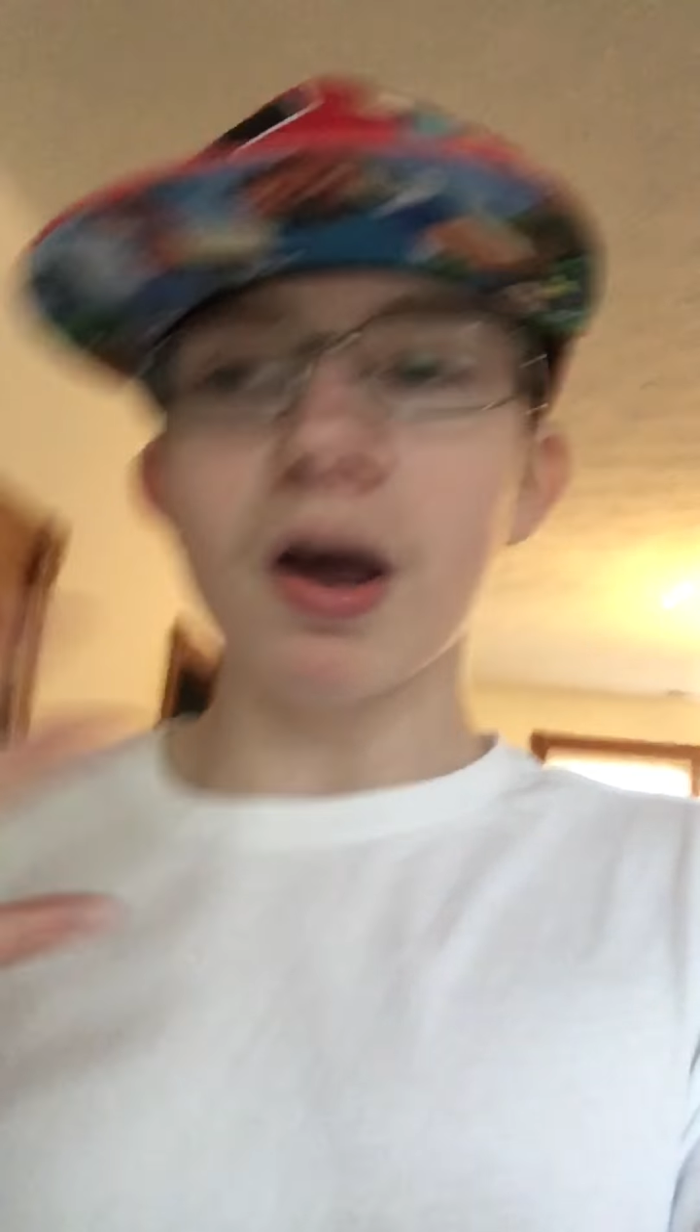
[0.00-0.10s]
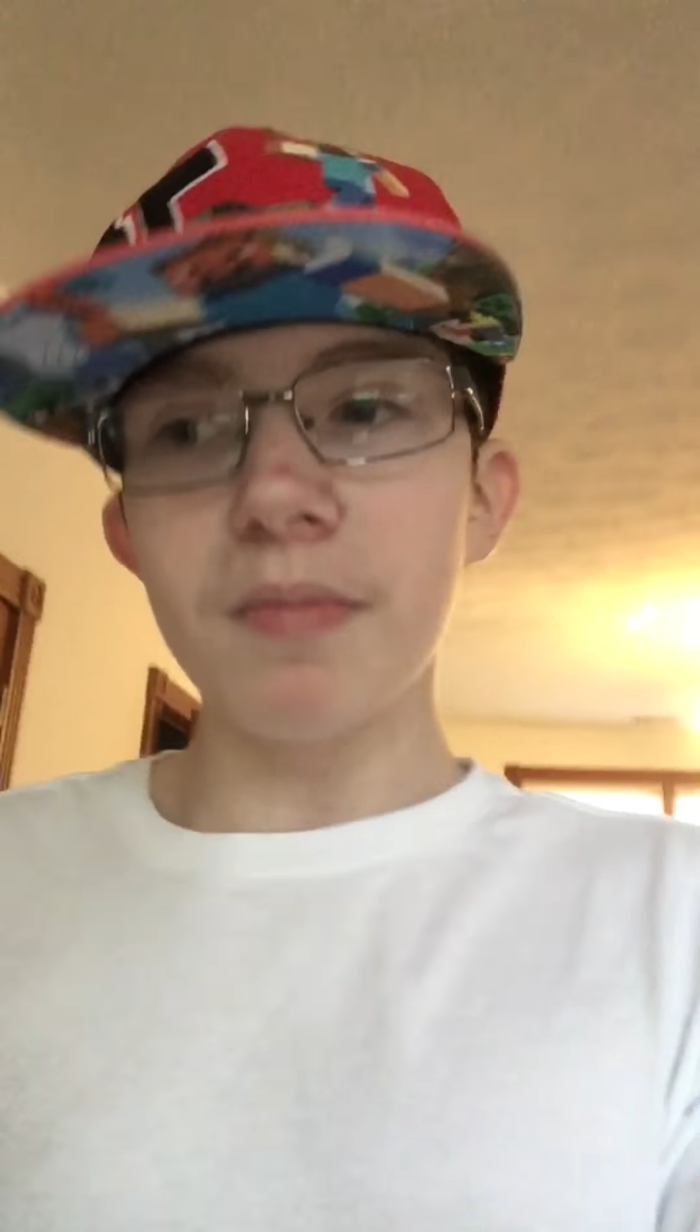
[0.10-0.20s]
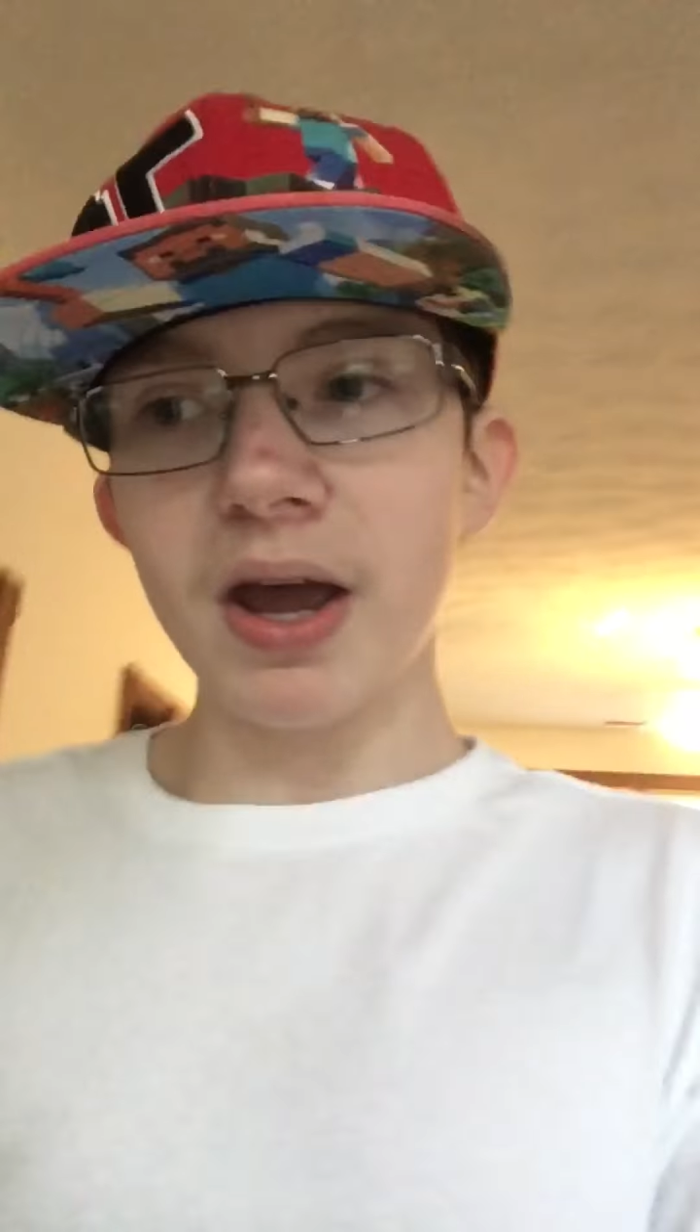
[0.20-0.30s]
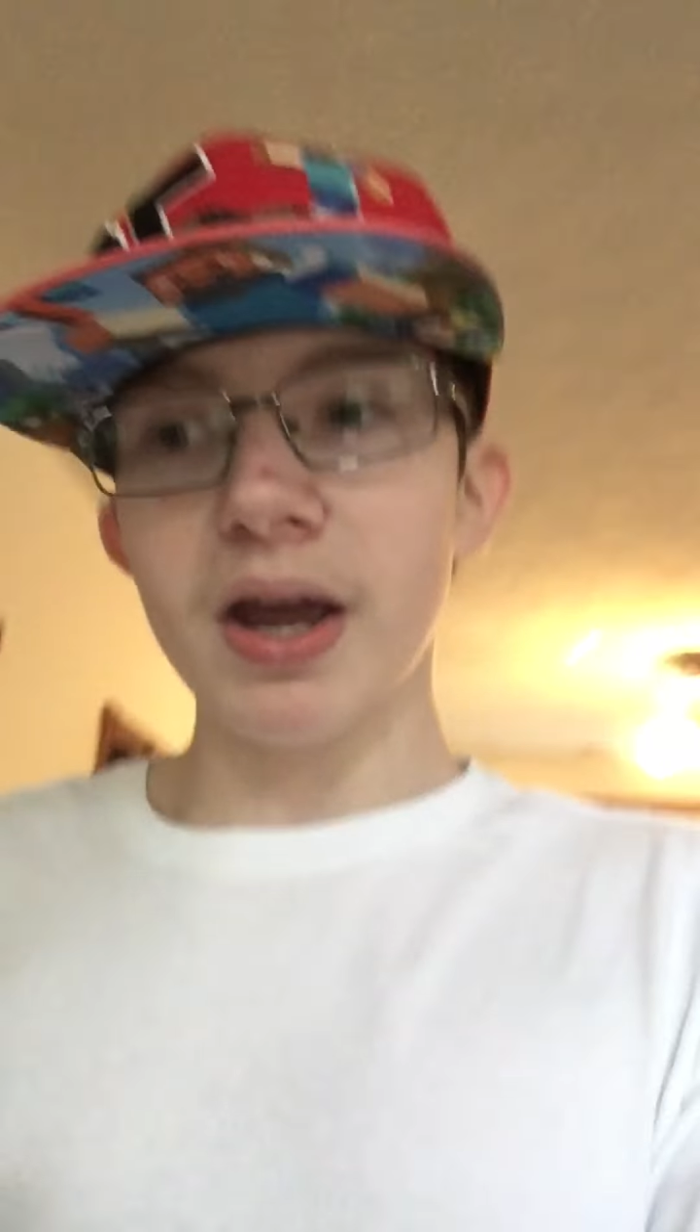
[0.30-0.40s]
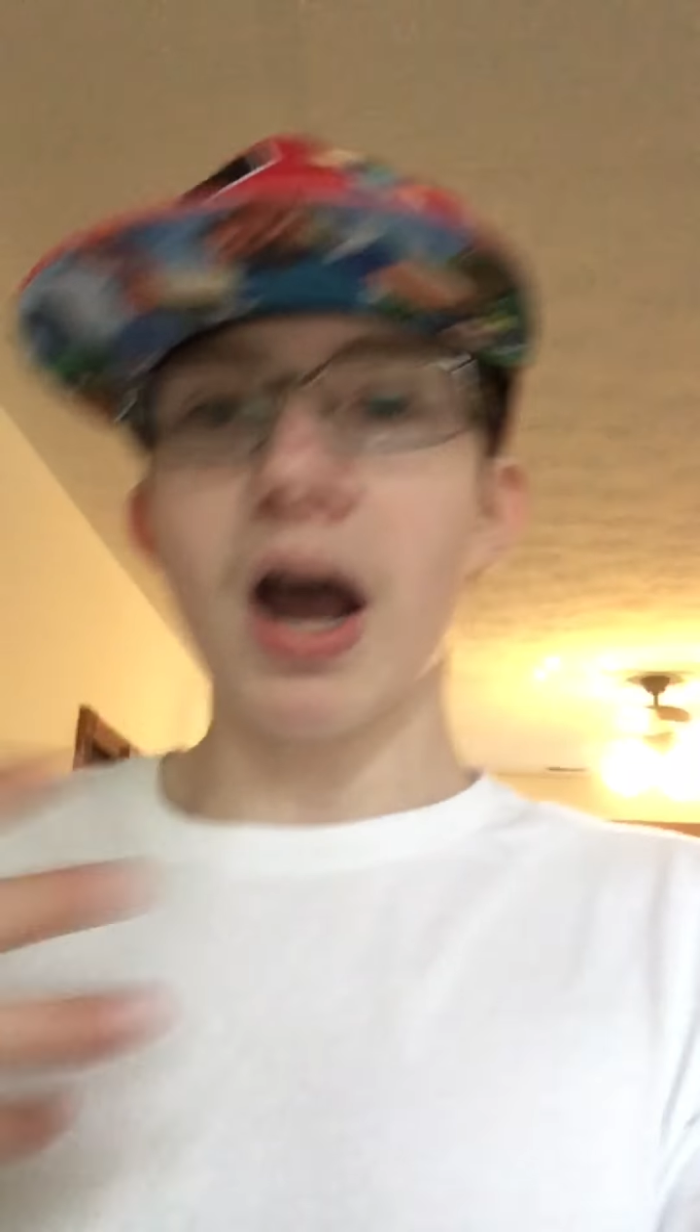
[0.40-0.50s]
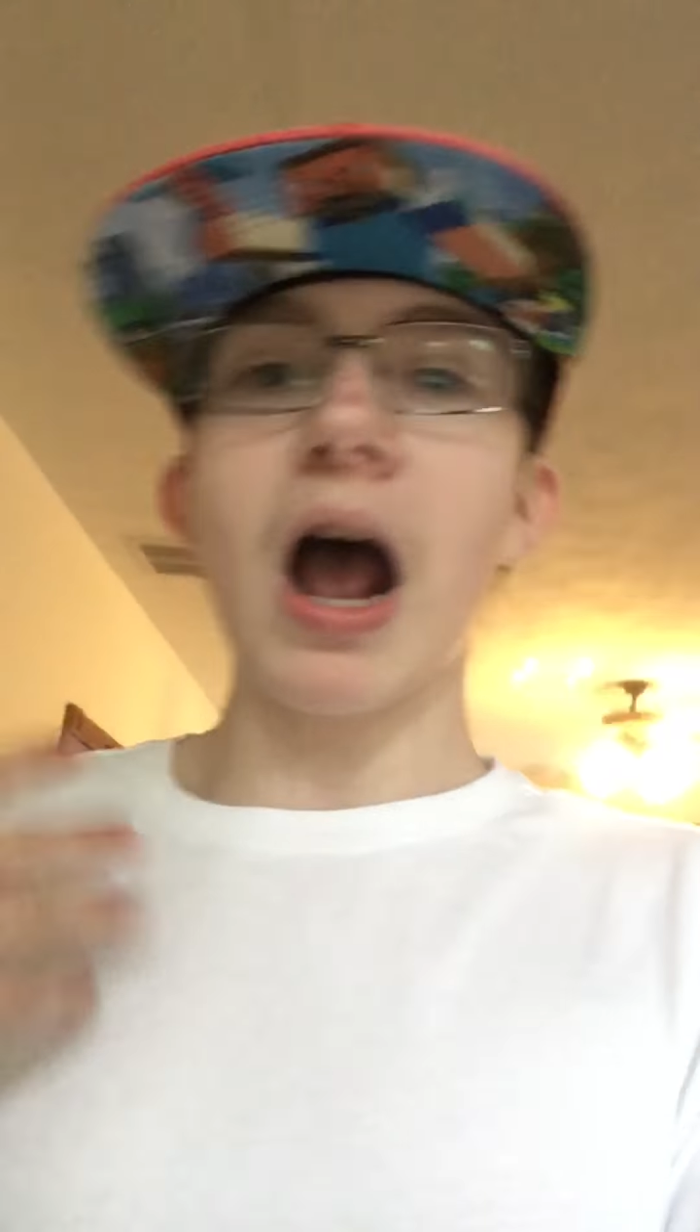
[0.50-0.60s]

I may.